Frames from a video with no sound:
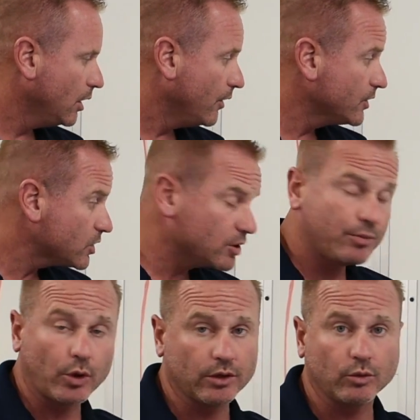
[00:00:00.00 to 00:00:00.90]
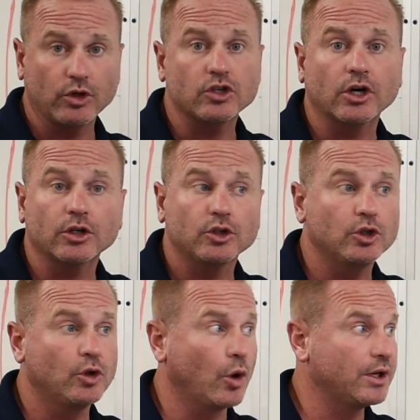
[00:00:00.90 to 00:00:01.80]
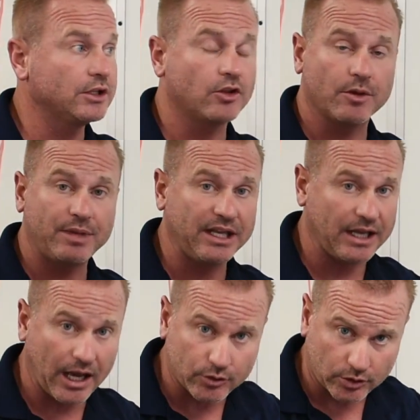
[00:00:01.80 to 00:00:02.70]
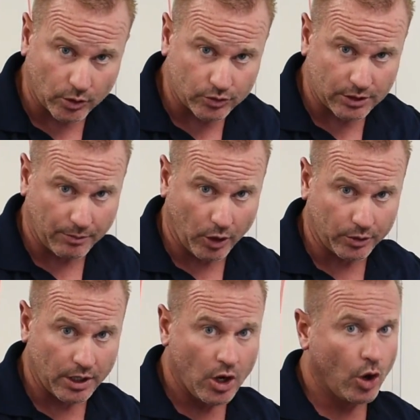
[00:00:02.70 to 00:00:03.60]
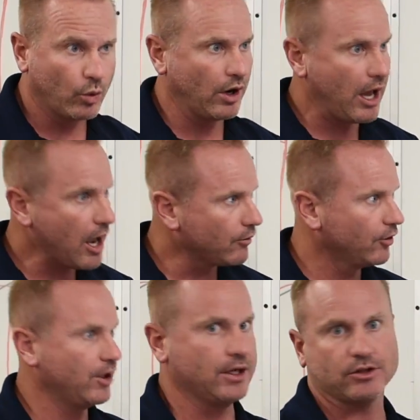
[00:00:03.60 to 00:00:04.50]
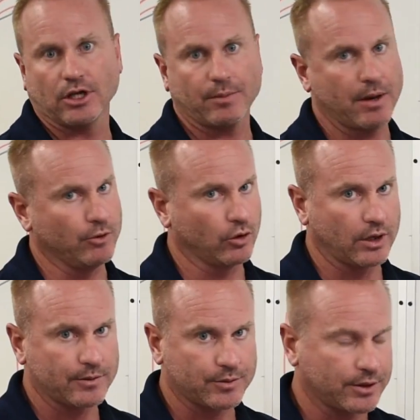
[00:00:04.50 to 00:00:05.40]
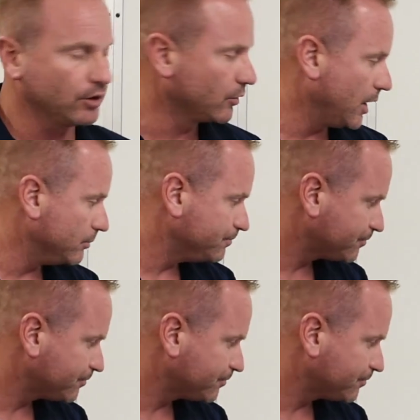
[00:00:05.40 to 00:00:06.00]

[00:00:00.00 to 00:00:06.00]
This is important when you start going into the pediatric dosing mode, where everything is done by milligrams per kilogram.